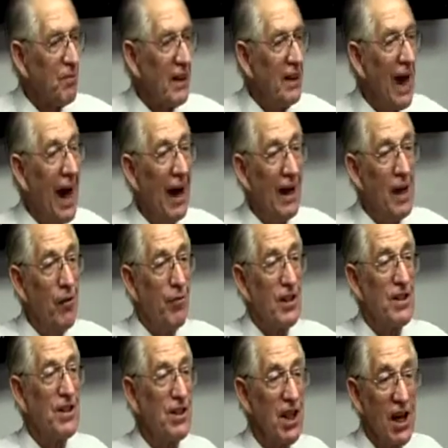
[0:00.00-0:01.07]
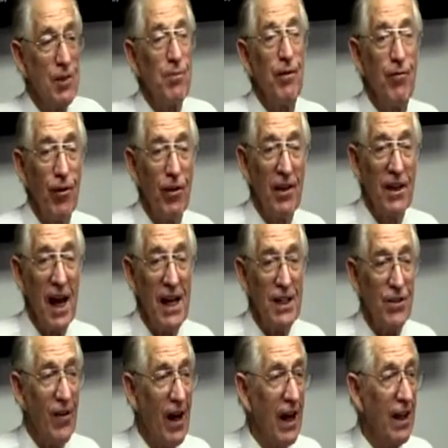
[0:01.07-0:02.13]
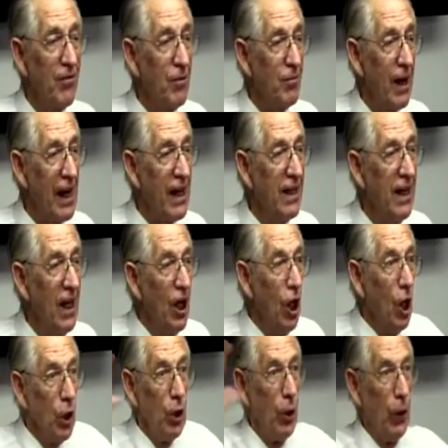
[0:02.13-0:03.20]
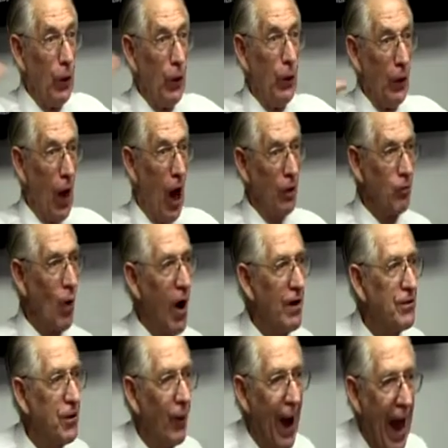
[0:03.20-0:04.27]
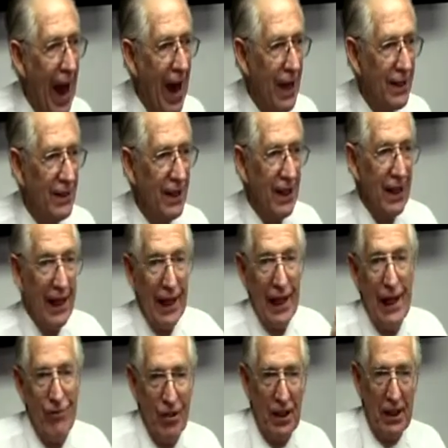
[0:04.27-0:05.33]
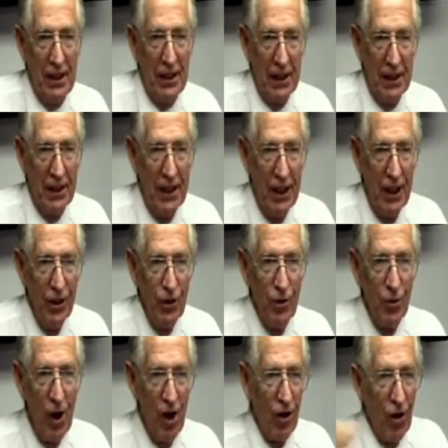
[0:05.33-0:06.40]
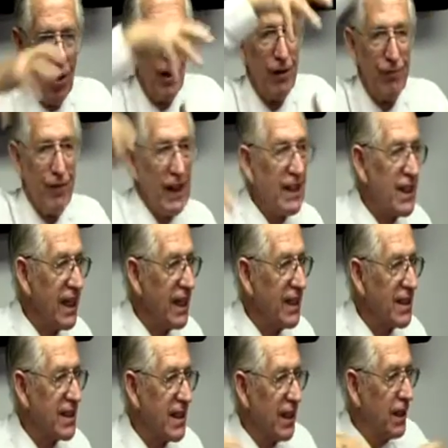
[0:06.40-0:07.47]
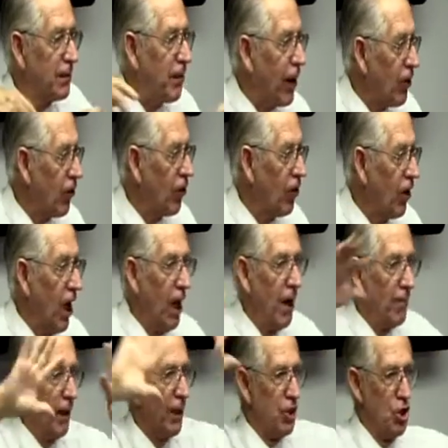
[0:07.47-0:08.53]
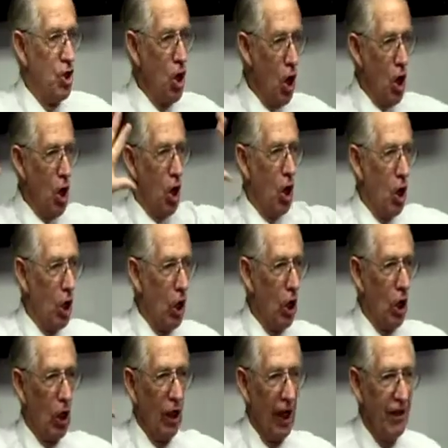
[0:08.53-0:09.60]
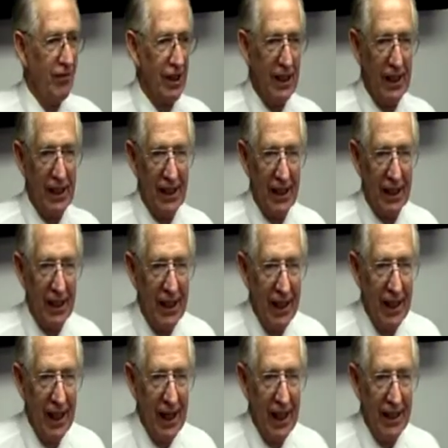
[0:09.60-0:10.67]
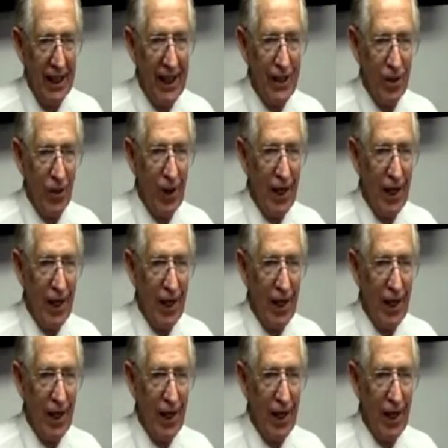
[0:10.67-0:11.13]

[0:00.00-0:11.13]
now, if it's just before the days of unleavened bread, you do not want to add leavening. You want all the fixings in the bowl, but no leavening. And then you